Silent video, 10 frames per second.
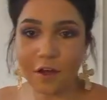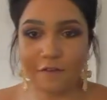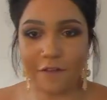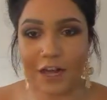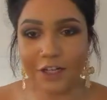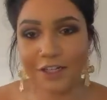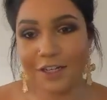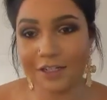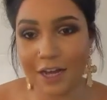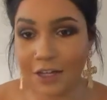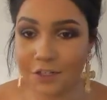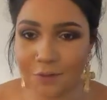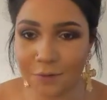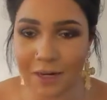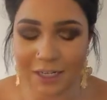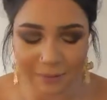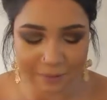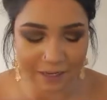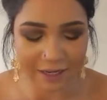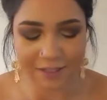for lashes, as always,
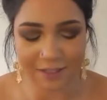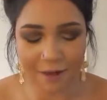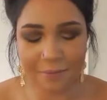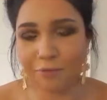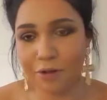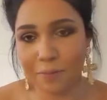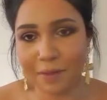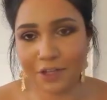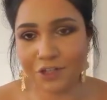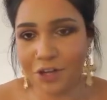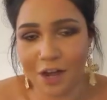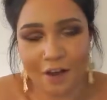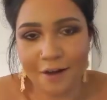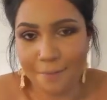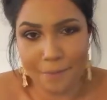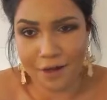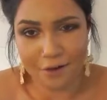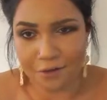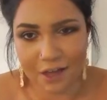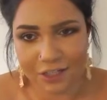because I'm a broke bitch, I can't buy
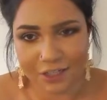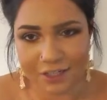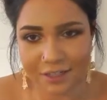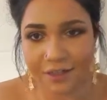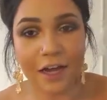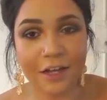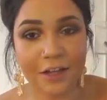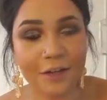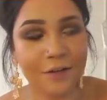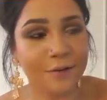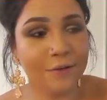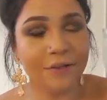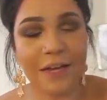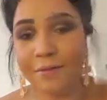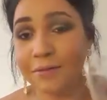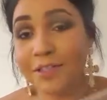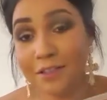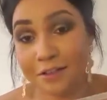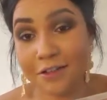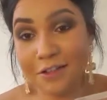new lashes. I'm
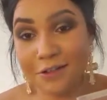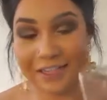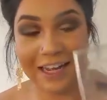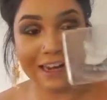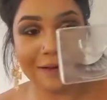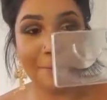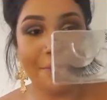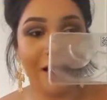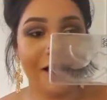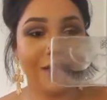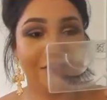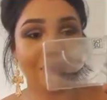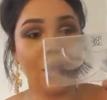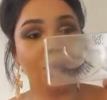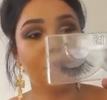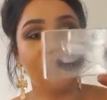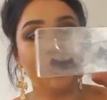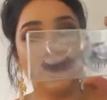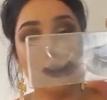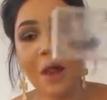still using my So
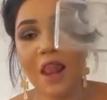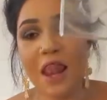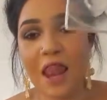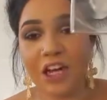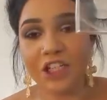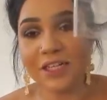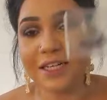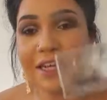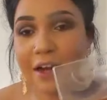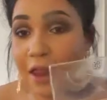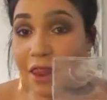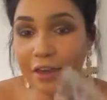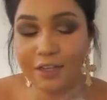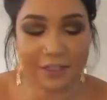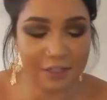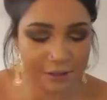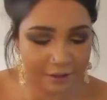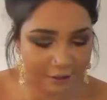Sue lashes in London.